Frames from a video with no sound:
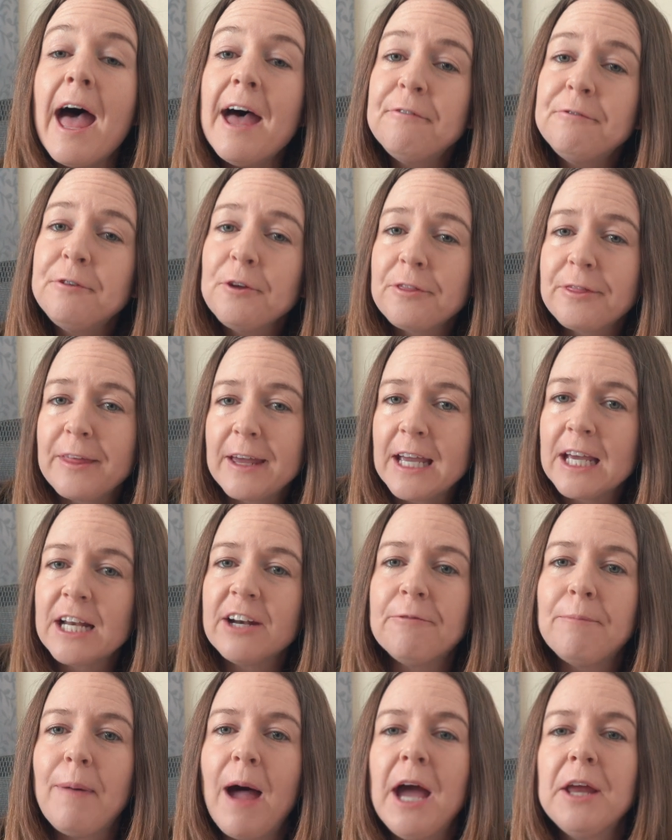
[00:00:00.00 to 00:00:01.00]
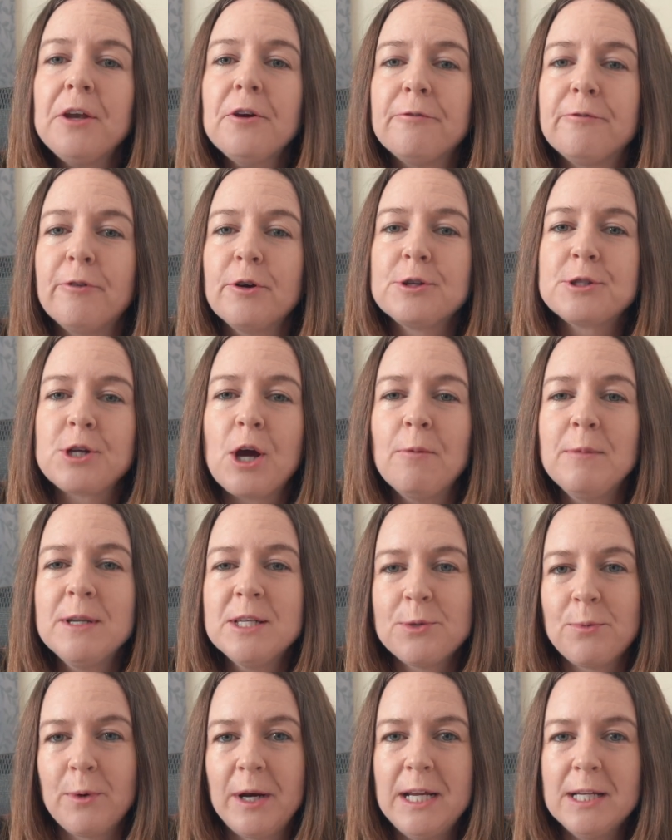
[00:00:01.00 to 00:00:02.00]
If you're thinking of buying your first home in
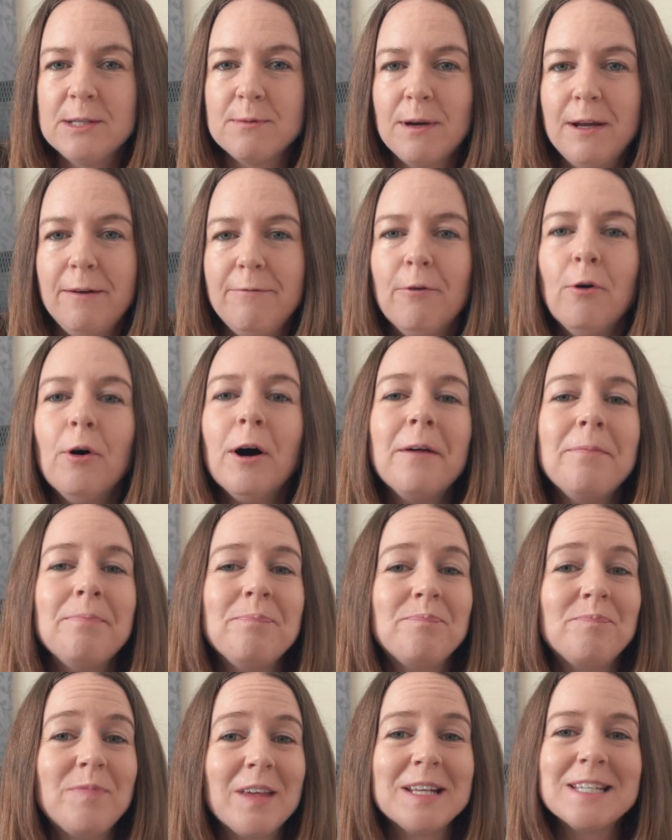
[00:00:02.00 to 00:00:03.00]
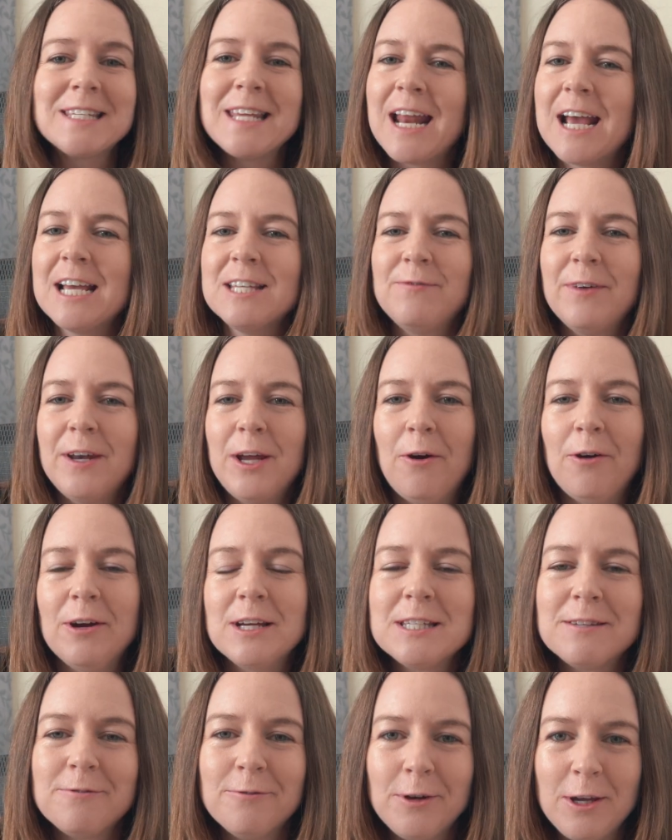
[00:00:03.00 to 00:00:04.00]
2024, then today's video
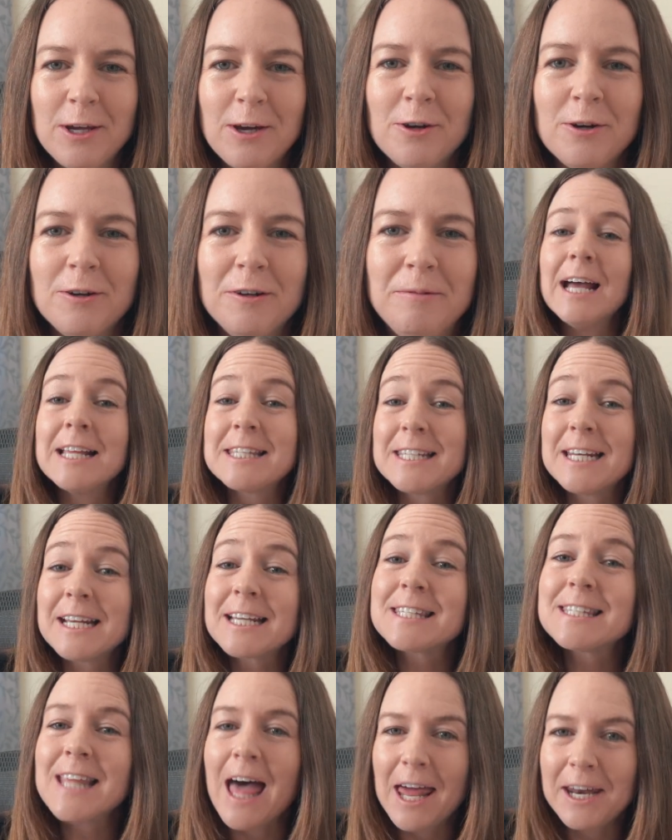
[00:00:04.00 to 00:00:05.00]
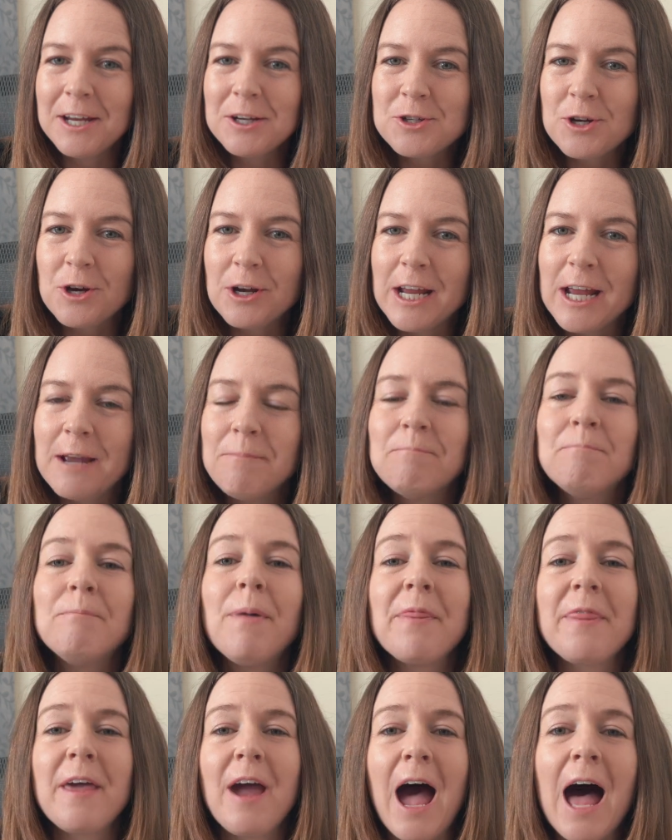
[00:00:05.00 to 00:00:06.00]
is for you. It's an exciting journey,
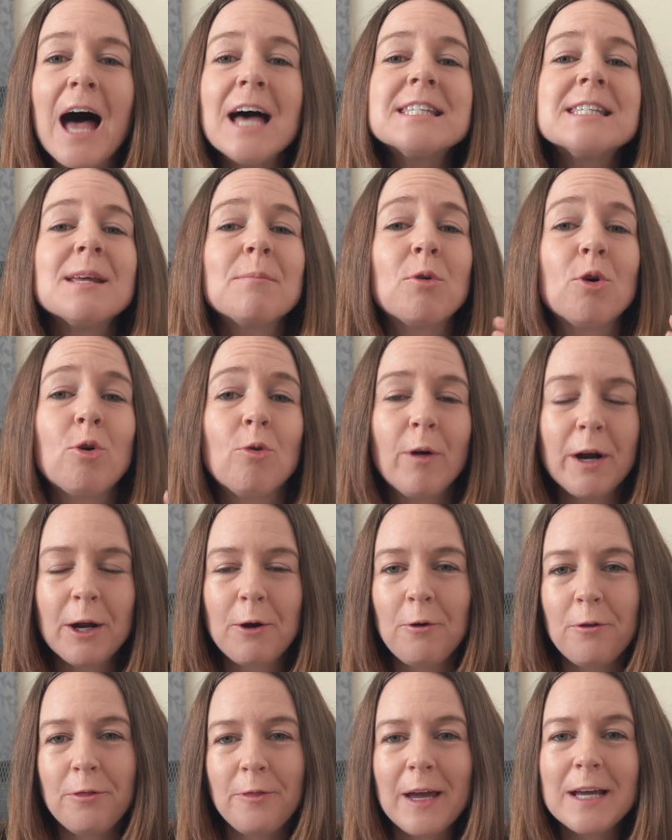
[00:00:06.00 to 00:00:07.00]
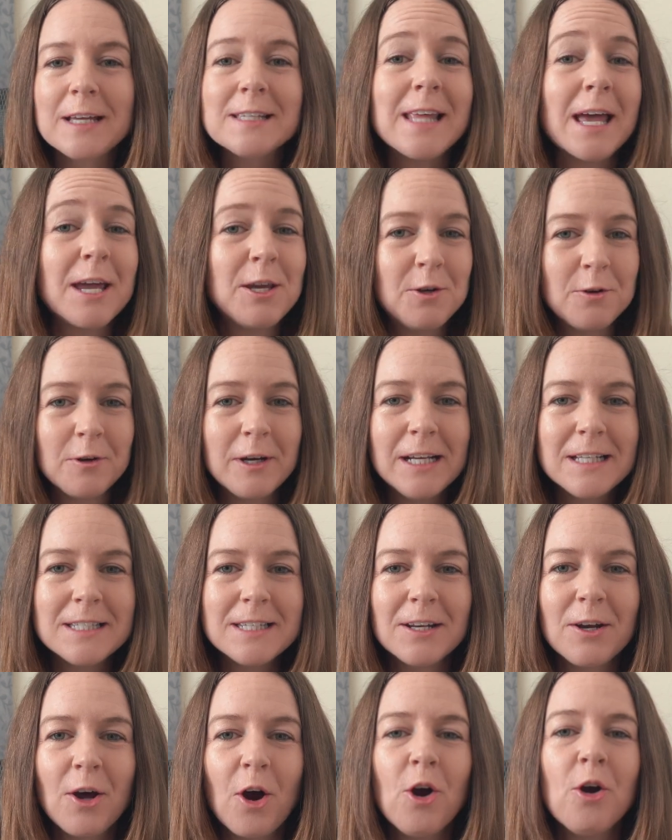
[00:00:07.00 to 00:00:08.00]
but there are some critical things that you need
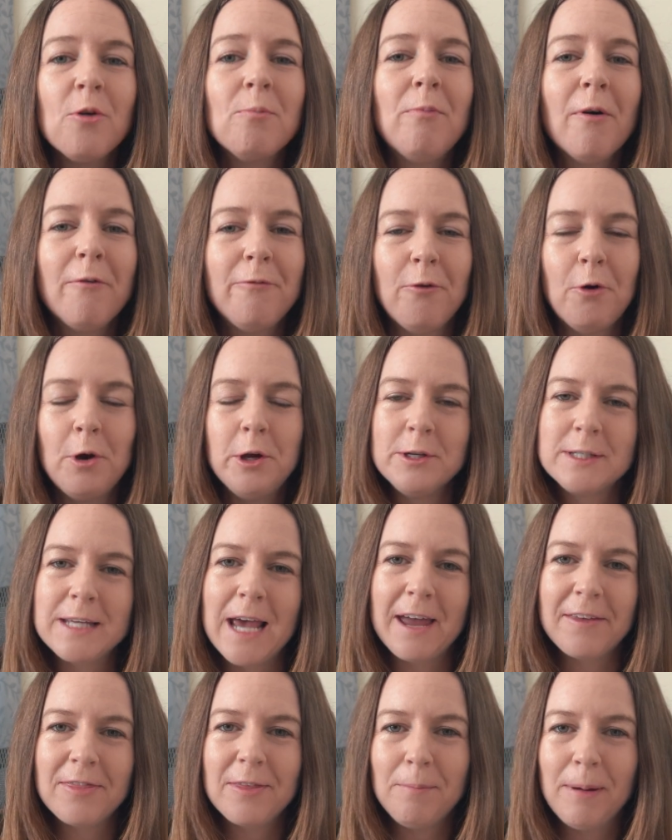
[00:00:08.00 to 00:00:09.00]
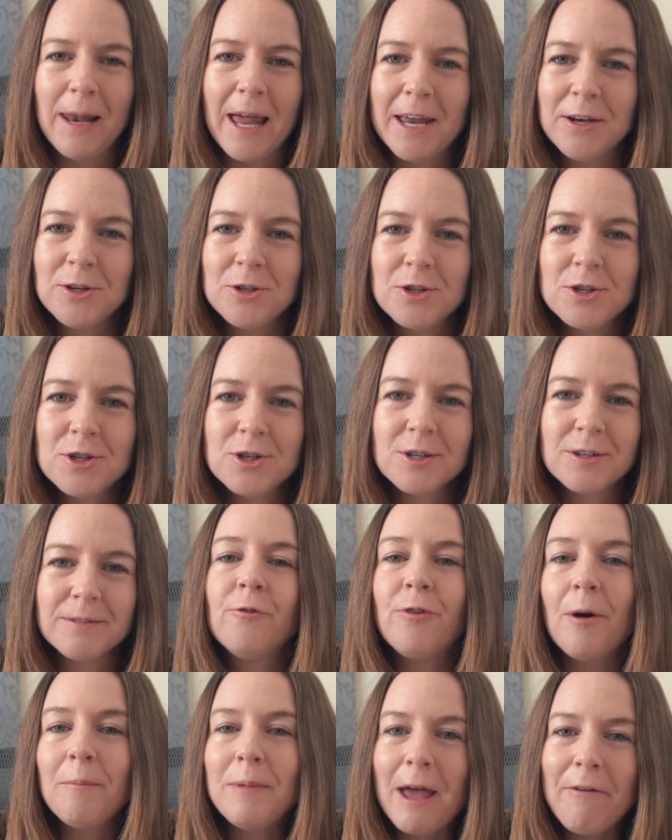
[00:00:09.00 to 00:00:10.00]
to know before you take the plunge.
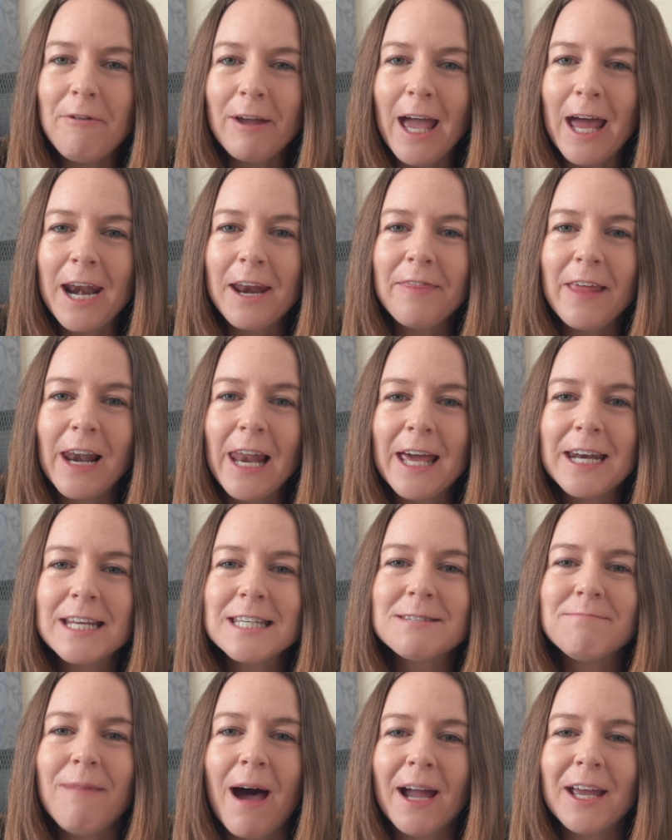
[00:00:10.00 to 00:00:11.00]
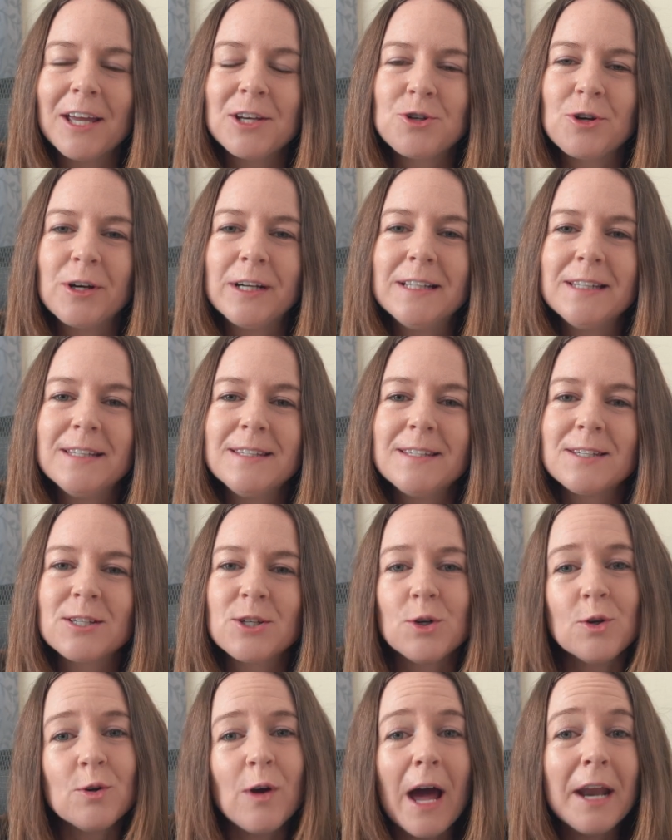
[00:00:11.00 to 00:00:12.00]
From navigating the latest market trends
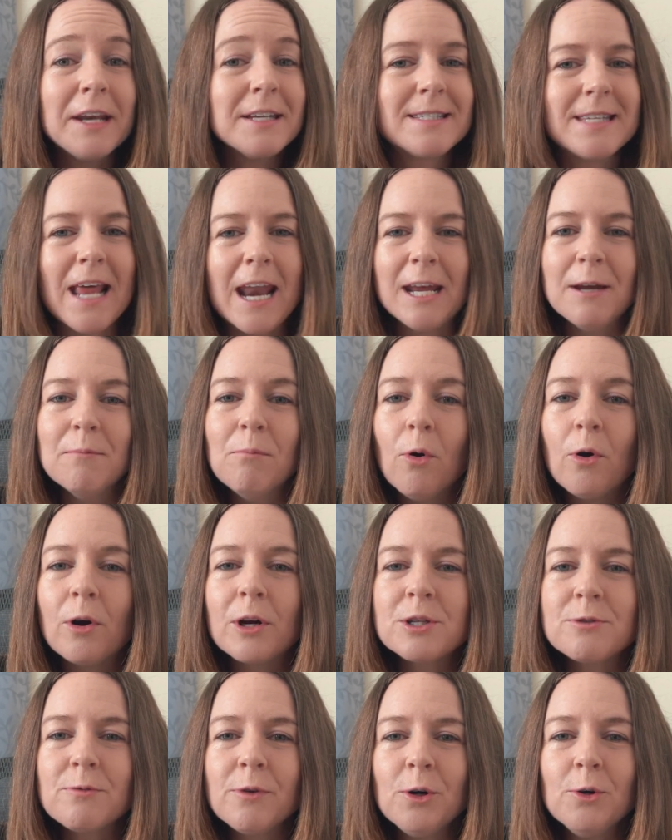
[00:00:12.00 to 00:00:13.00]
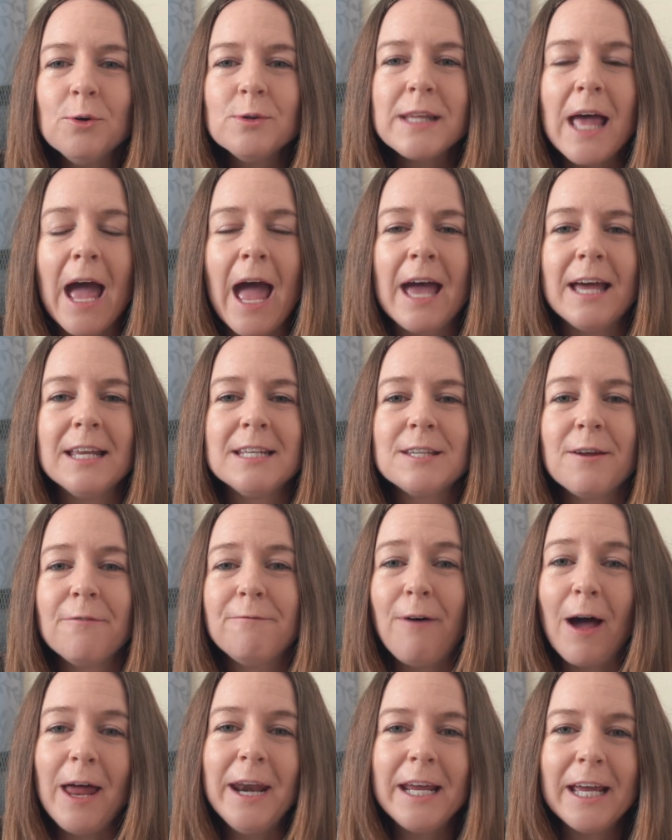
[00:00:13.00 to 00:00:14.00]
to understanding mortgage rules and
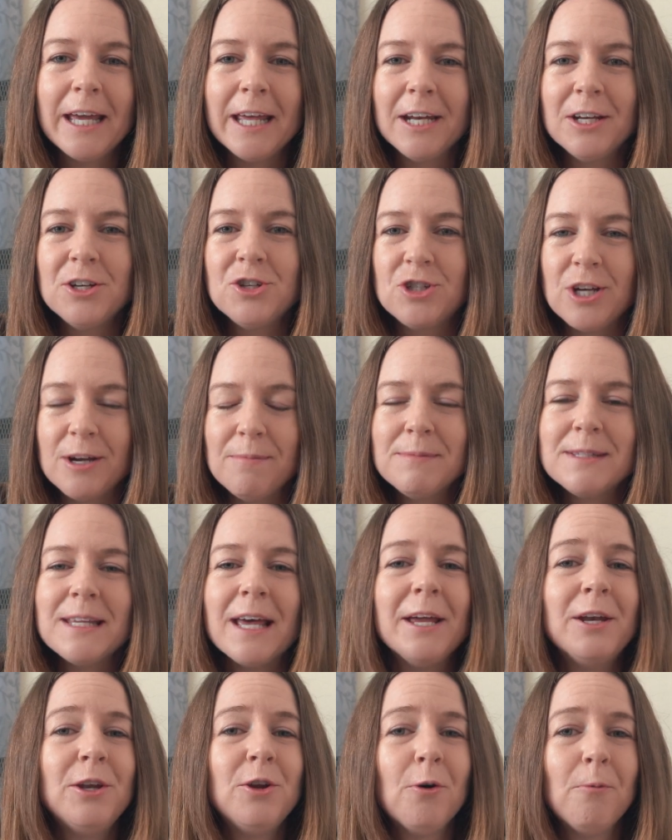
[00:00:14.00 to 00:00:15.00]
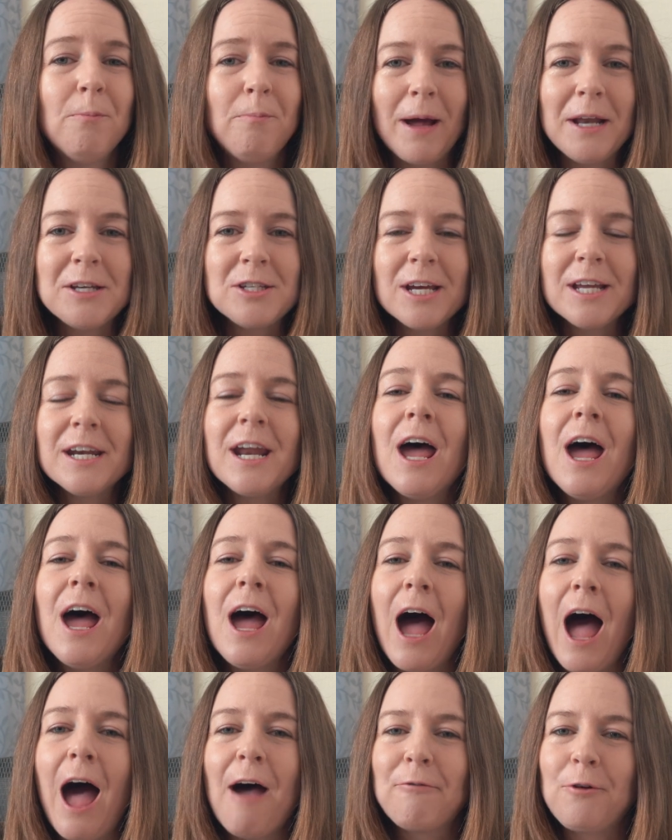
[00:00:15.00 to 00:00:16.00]
finding hidden gems in your budget,
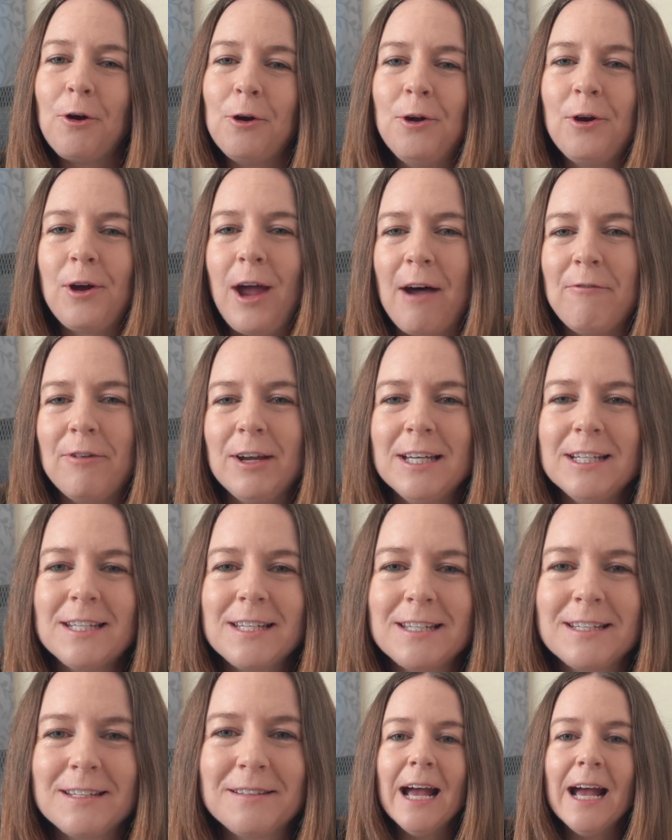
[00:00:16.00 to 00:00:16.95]
I've got you covered.